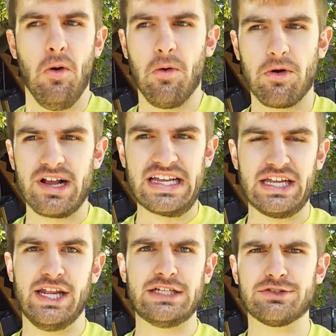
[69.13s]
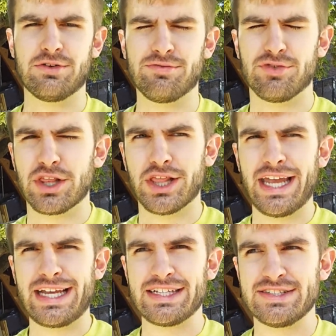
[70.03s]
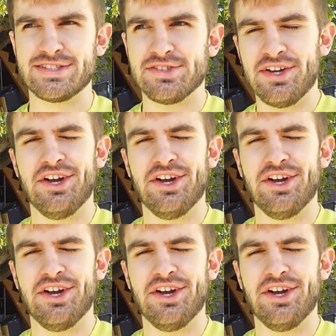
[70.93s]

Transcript: or any sort of lings.